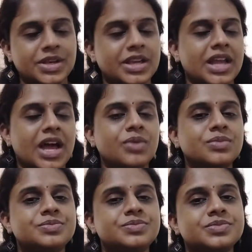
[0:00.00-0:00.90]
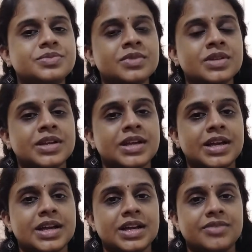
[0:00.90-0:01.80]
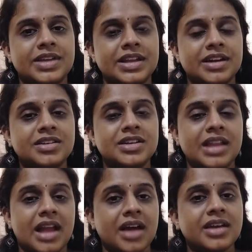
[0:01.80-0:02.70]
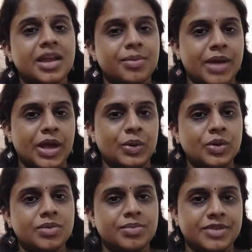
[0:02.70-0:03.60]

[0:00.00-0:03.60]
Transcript: Okay, now we learned lang and parole